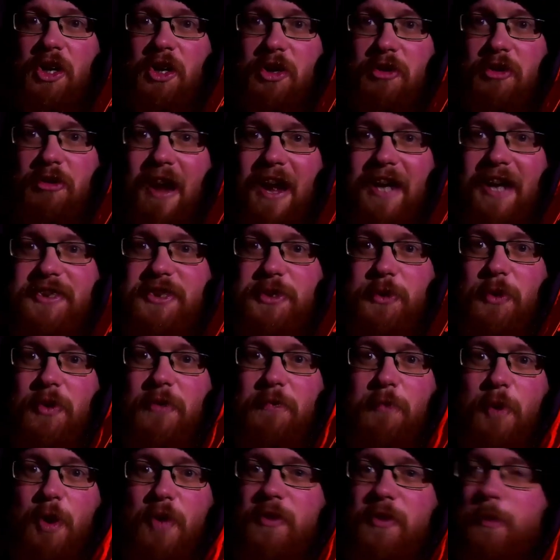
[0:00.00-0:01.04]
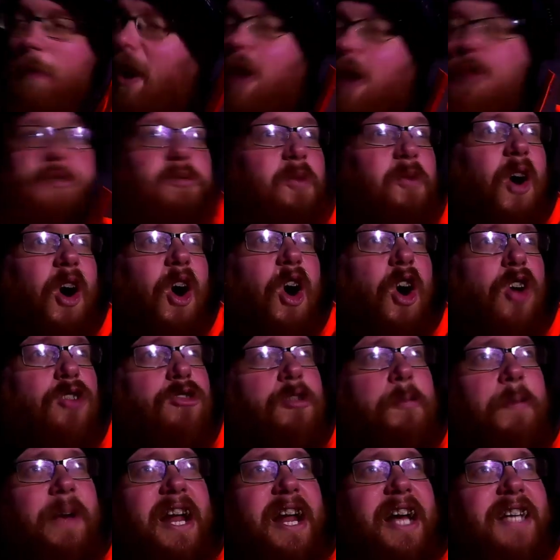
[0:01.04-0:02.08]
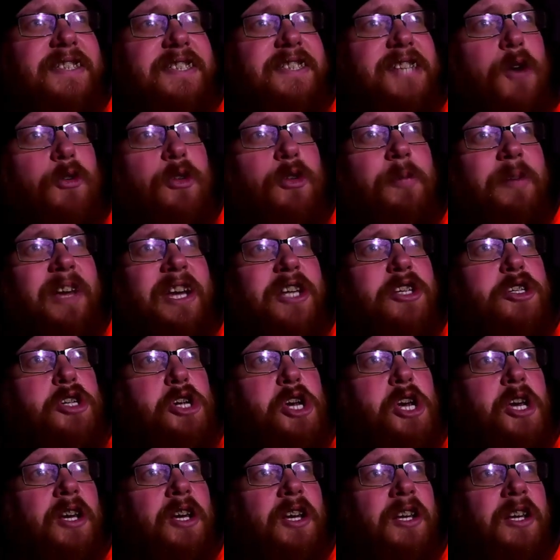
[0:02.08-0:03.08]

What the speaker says: Right, so we've moved about, 100 metres down the beach?